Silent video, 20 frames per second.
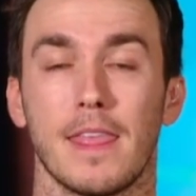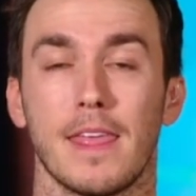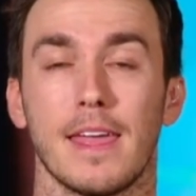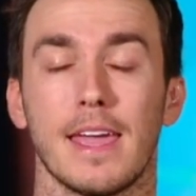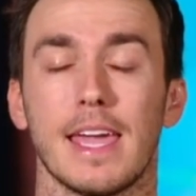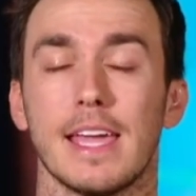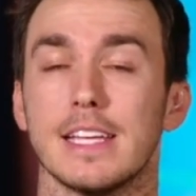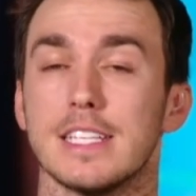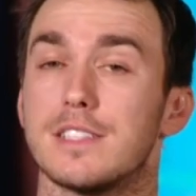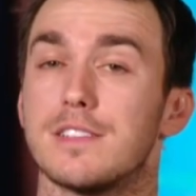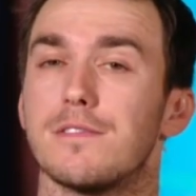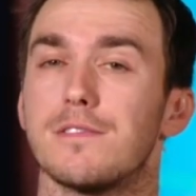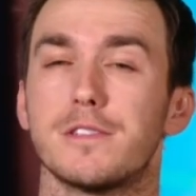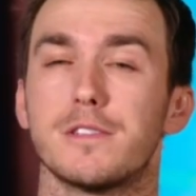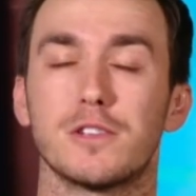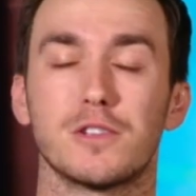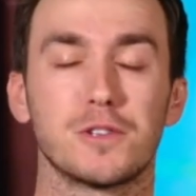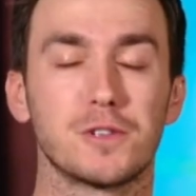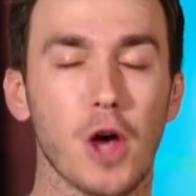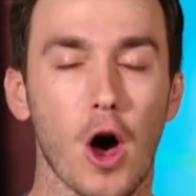He is
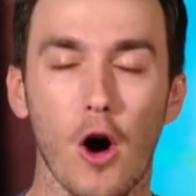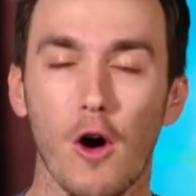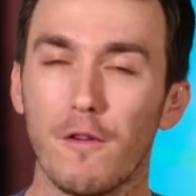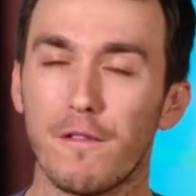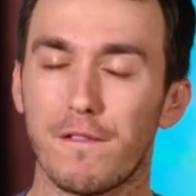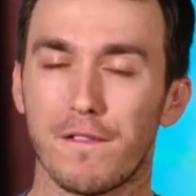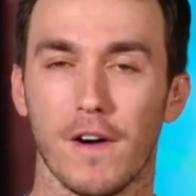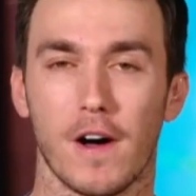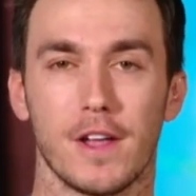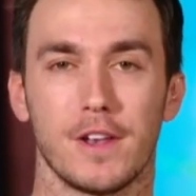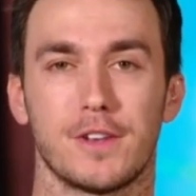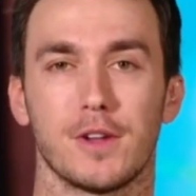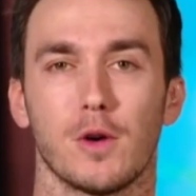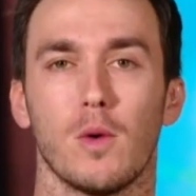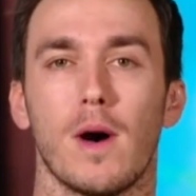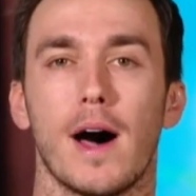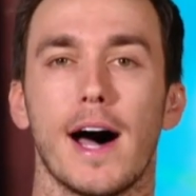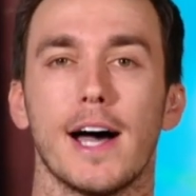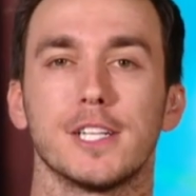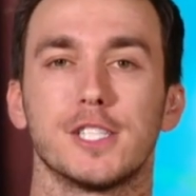so fun to
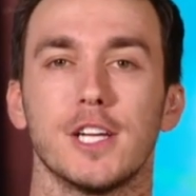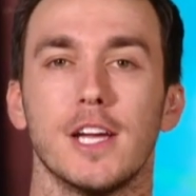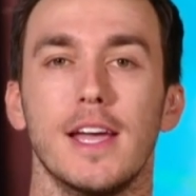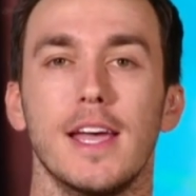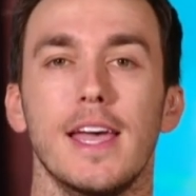watch.